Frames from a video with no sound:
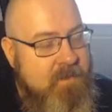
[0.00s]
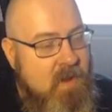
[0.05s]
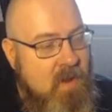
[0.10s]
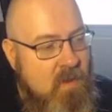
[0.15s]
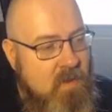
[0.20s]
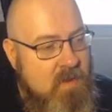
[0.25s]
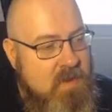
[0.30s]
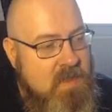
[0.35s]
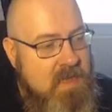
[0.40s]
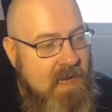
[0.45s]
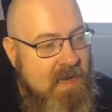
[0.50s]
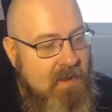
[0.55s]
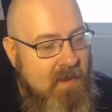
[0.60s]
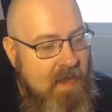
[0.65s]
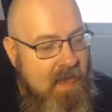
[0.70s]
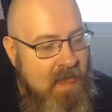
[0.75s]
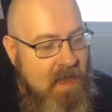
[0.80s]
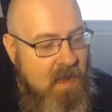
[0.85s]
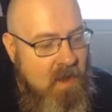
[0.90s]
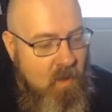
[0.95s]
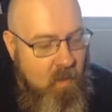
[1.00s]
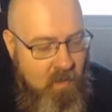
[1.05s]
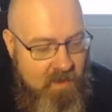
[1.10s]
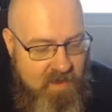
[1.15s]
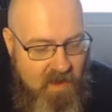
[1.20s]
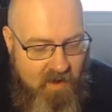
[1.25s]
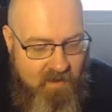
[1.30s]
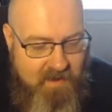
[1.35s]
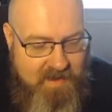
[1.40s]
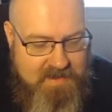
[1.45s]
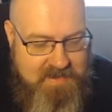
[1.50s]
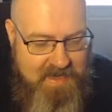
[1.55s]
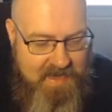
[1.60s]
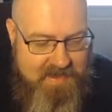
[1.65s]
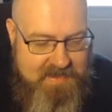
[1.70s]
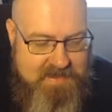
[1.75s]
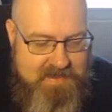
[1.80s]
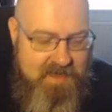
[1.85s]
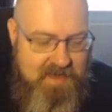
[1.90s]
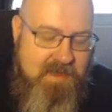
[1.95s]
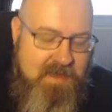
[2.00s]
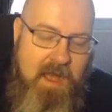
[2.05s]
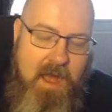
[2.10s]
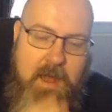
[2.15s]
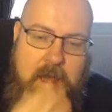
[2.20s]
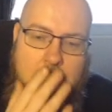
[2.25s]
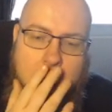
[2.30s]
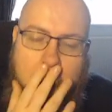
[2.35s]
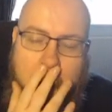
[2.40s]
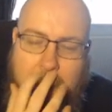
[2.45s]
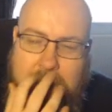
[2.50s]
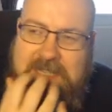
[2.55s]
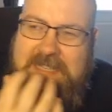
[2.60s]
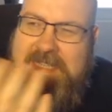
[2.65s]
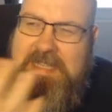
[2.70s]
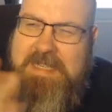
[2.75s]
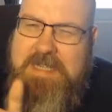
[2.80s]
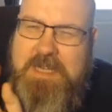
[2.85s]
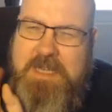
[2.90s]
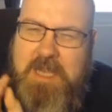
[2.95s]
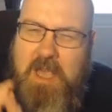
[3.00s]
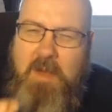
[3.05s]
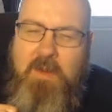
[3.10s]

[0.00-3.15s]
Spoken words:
Also, with RSS, I know RSS isn't going